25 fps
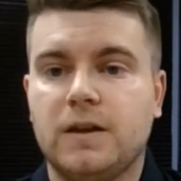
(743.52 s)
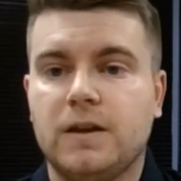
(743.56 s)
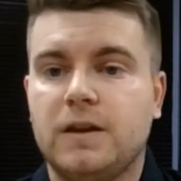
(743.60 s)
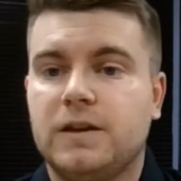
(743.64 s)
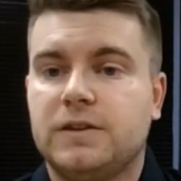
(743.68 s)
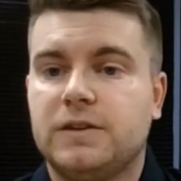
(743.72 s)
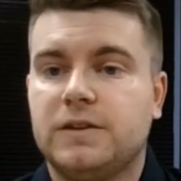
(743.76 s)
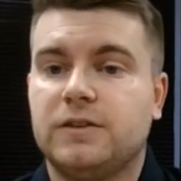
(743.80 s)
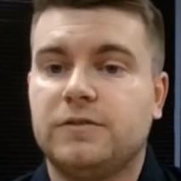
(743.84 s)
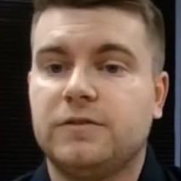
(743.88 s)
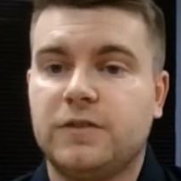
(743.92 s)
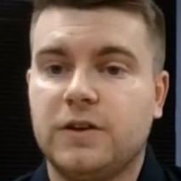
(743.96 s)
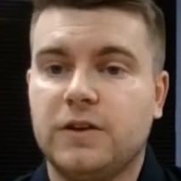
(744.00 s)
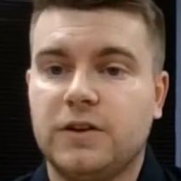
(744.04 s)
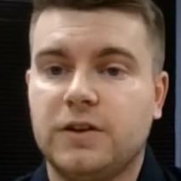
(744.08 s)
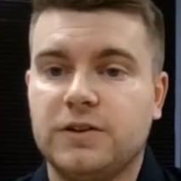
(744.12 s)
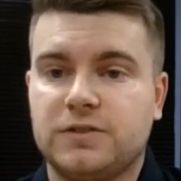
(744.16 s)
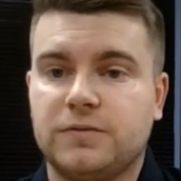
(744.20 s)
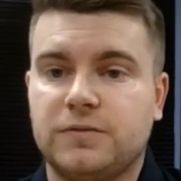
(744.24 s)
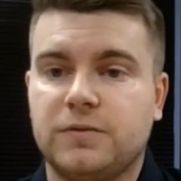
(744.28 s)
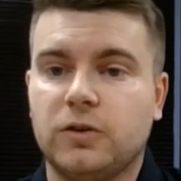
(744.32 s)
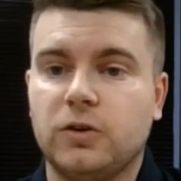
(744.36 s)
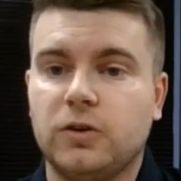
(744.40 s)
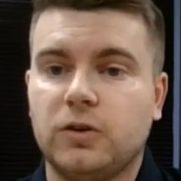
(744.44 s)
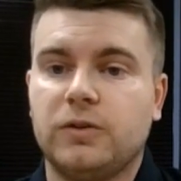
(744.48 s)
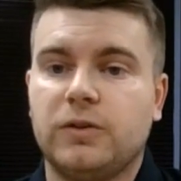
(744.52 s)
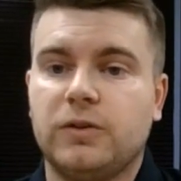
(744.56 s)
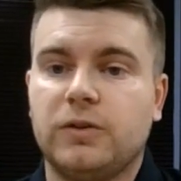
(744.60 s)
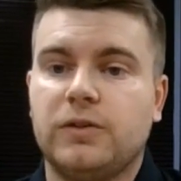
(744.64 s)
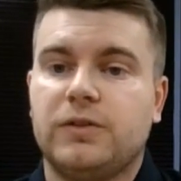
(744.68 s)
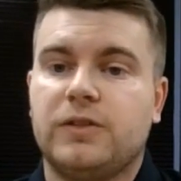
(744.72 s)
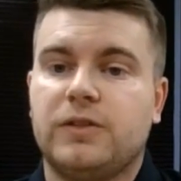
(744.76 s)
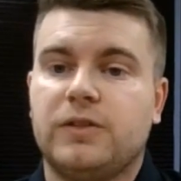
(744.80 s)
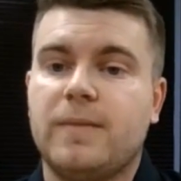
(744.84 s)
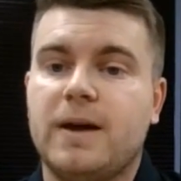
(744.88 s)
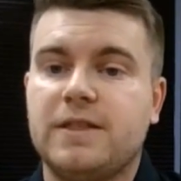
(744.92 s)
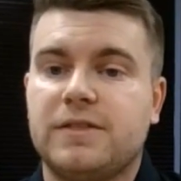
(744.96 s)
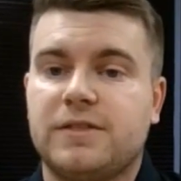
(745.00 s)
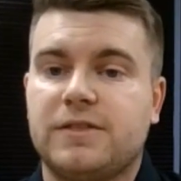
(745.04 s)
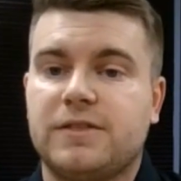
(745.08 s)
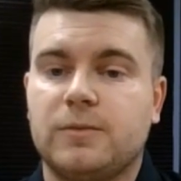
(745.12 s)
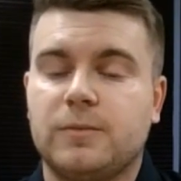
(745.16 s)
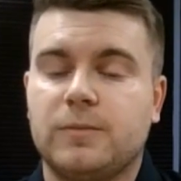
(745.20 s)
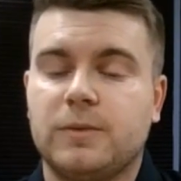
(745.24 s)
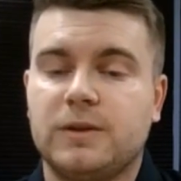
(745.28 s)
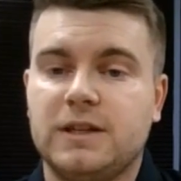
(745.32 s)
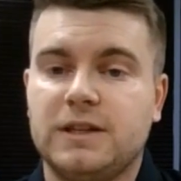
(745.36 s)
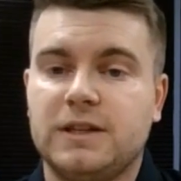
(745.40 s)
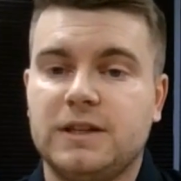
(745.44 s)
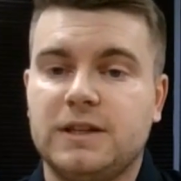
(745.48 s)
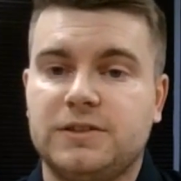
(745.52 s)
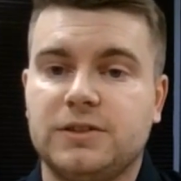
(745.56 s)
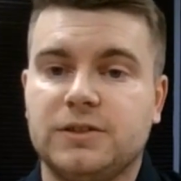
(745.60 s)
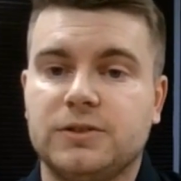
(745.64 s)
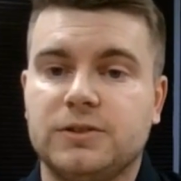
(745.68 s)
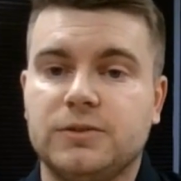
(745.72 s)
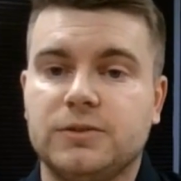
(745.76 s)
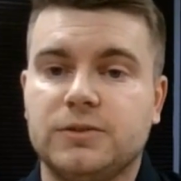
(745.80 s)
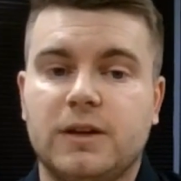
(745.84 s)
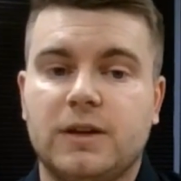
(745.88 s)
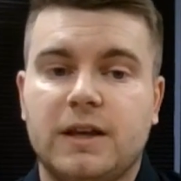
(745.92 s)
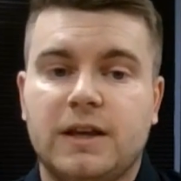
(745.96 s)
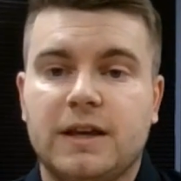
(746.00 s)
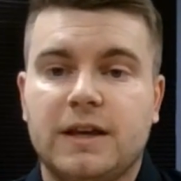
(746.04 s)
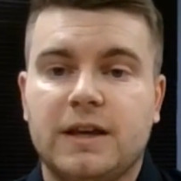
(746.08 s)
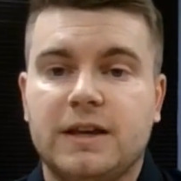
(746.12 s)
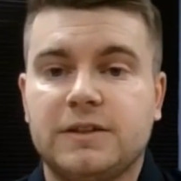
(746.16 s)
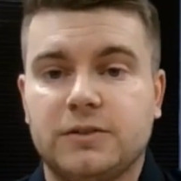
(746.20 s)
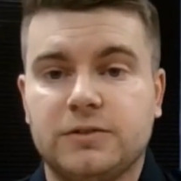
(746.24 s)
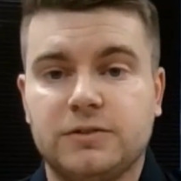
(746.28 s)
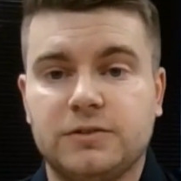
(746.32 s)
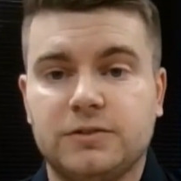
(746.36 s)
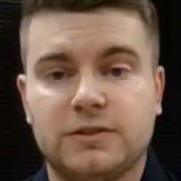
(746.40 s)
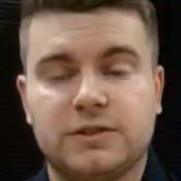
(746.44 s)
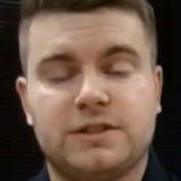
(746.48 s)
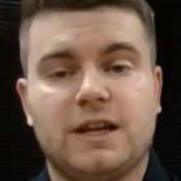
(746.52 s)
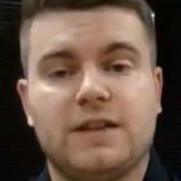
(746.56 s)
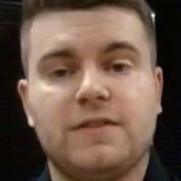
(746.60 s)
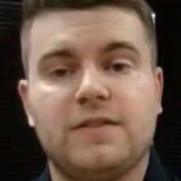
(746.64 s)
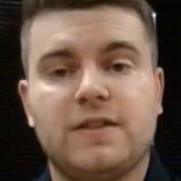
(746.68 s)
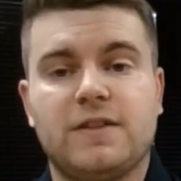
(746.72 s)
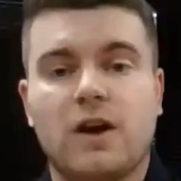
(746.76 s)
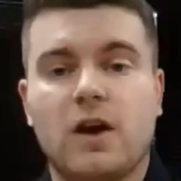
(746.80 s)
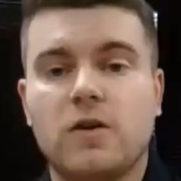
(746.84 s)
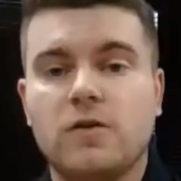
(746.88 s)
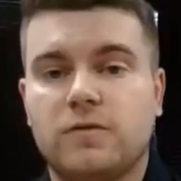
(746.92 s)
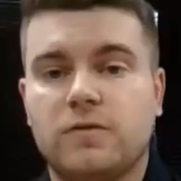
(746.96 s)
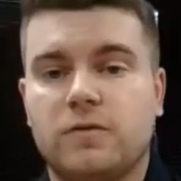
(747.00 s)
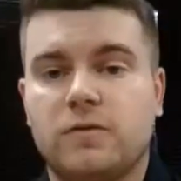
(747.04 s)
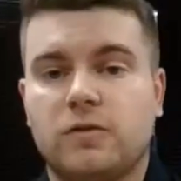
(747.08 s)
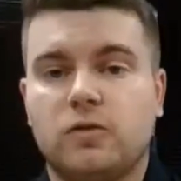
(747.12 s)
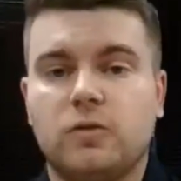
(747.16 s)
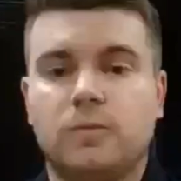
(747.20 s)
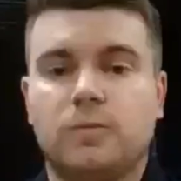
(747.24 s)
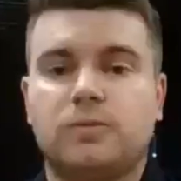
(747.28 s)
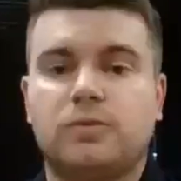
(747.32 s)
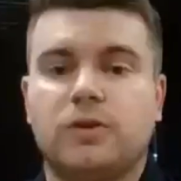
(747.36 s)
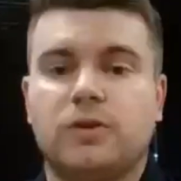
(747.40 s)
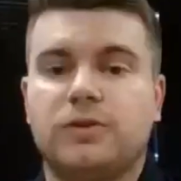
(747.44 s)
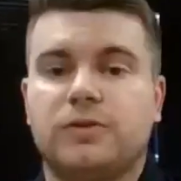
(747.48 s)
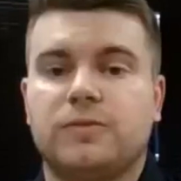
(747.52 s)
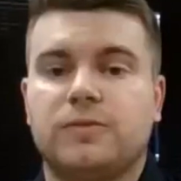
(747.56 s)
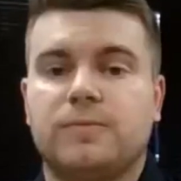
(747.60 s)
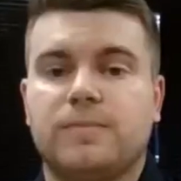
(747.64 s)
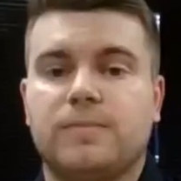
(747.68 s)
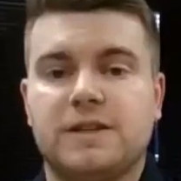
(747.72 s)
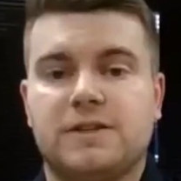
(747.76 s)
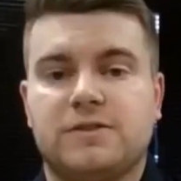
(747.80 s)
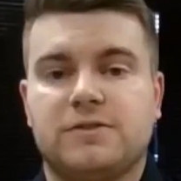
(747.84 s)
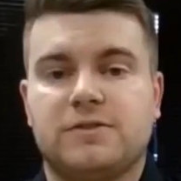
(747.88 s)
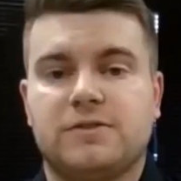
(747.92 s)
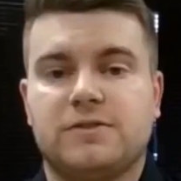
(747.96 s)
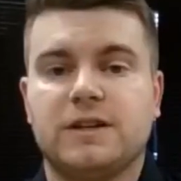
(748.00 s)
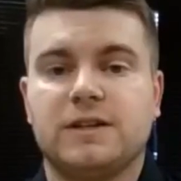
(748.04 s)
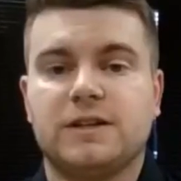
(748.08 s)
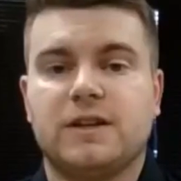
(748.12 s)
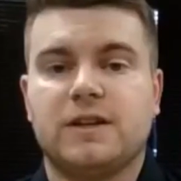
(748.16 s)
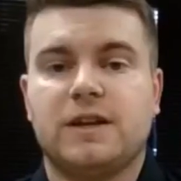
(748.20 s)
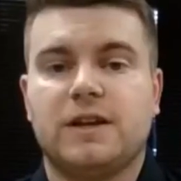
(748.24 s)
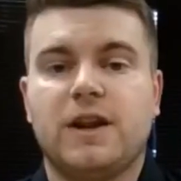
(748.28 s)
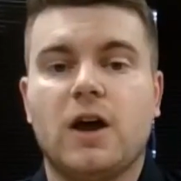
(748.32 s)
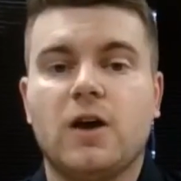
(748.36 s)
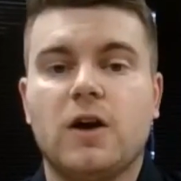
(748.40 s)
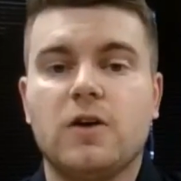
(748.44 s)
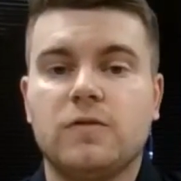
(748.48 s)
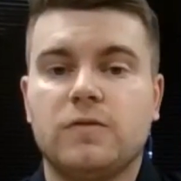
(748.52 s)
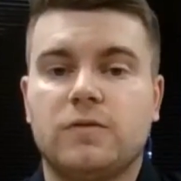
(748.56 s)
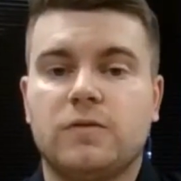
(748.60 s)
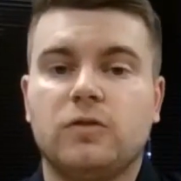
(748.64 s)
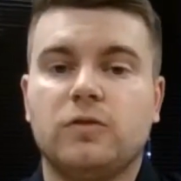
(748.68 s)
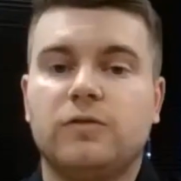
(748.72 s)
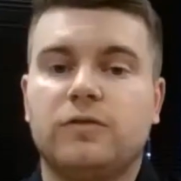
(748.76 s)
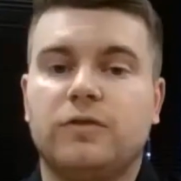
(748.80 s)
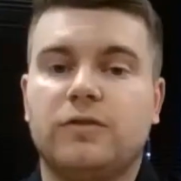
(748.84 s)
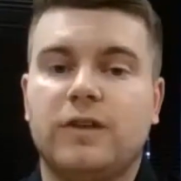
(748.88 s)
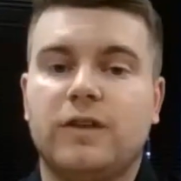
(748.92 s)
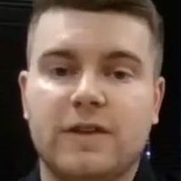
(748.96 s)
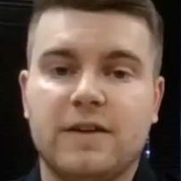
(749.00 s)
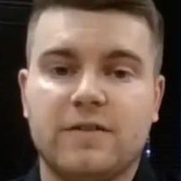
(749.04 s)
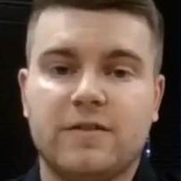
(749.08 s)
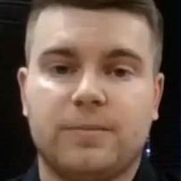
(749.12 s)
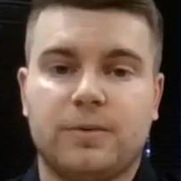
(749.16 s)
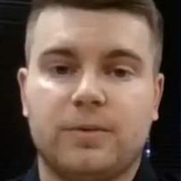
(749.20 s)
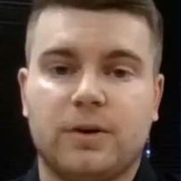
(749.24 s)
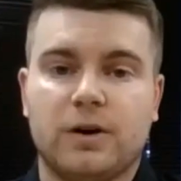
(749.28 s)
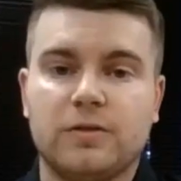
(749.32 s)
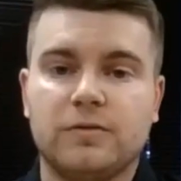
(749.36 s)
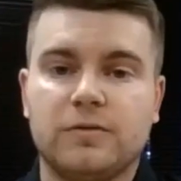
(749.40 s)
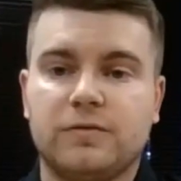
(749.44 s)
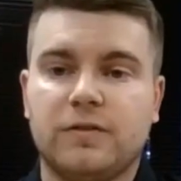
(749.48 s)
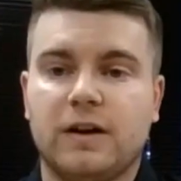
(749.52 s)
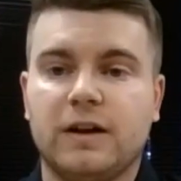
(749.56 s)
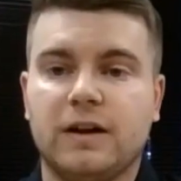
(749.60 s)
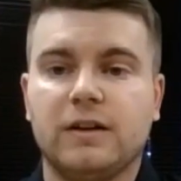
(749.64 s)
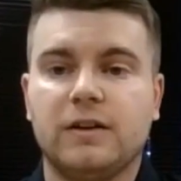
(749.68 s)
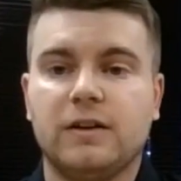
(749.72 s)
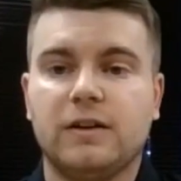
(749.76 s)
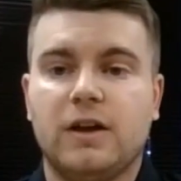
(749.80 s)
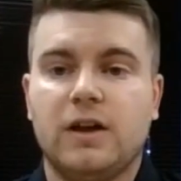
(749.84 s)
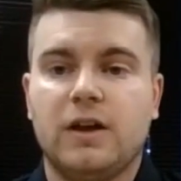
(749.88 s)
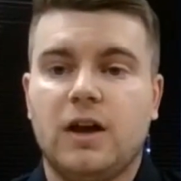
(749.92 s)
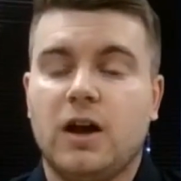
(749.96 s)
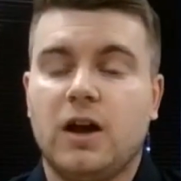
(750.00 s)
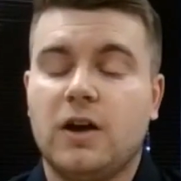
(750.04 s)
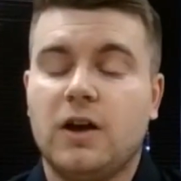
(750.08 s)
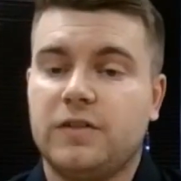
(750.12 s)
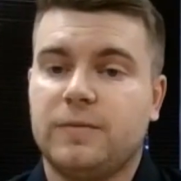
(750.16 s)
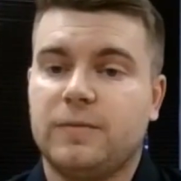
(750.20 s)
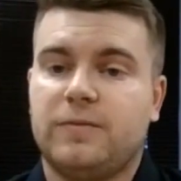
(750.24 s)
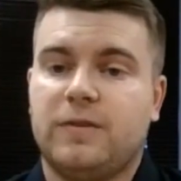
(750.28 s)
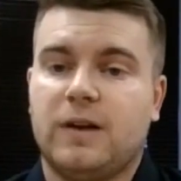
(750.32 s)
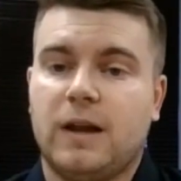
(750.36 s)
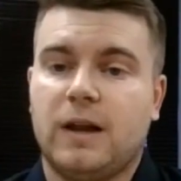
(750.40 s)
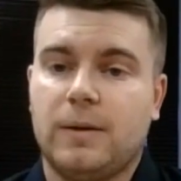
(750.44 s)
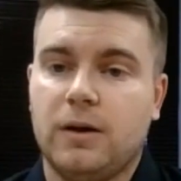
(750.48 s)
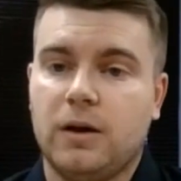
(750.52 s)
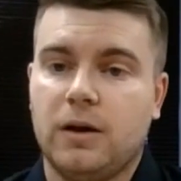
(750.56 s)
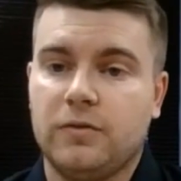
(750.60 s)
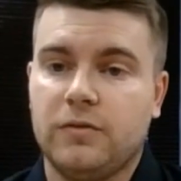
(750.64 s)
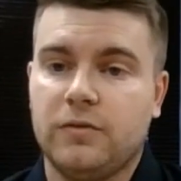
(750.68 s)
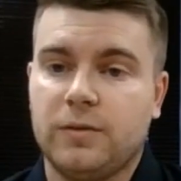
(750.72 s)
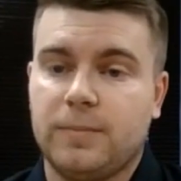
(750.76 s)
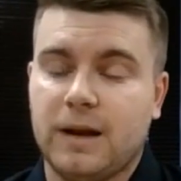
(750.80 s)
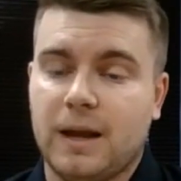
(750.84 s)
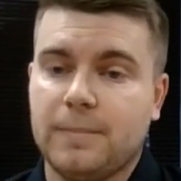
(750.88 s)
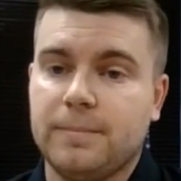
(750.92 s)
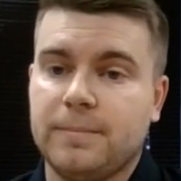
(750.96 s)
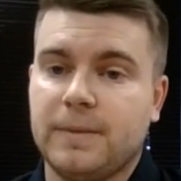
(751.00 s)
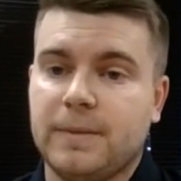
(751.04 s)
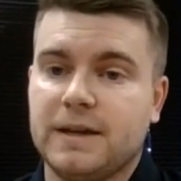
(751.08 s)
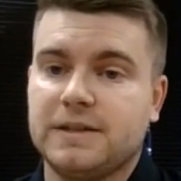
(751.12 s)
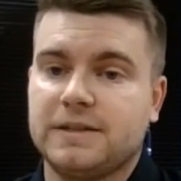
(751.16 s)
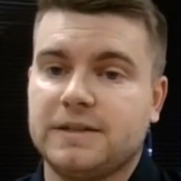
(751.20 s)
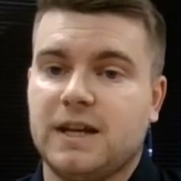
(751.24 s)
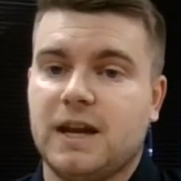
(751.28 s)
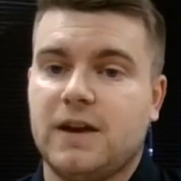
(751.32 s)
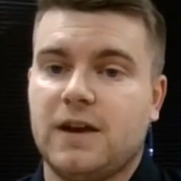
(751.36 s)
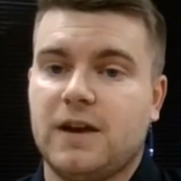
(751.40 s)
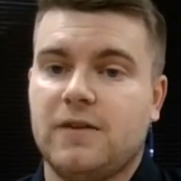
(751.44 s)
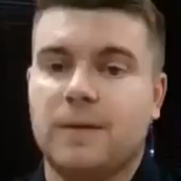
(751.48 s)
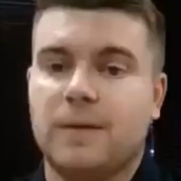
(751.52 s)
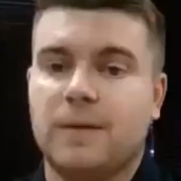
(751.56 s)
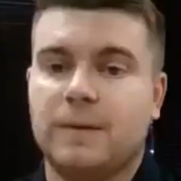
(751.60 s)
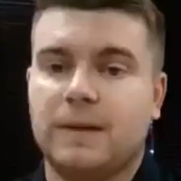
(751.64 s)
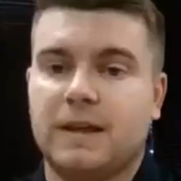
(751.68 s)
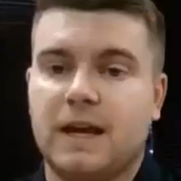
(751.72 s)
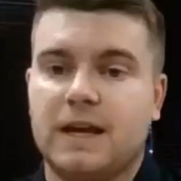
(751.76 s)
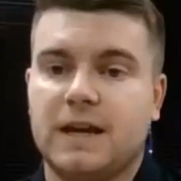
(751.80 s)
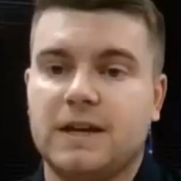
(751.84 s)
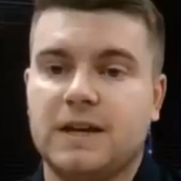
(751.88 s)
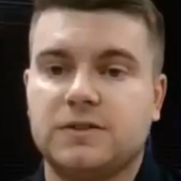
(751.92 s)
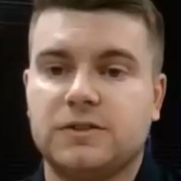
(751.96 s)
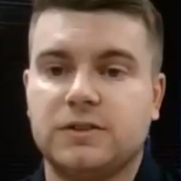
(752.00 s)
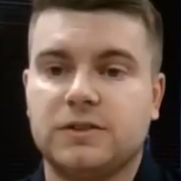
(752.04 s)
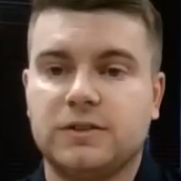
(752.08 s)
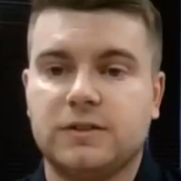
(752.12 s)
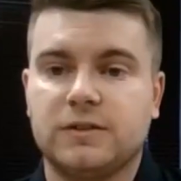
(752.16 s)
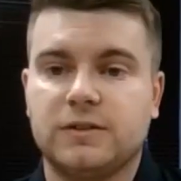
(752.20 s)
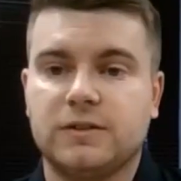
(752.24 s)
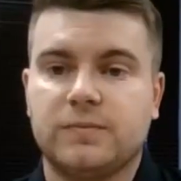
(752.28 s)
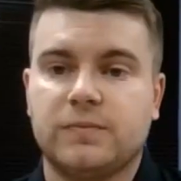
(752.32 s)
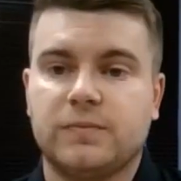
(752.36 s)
So first of all, the main thing we need to do is understand the overall product matrix and overall flavour profile of the plant-based dairy application.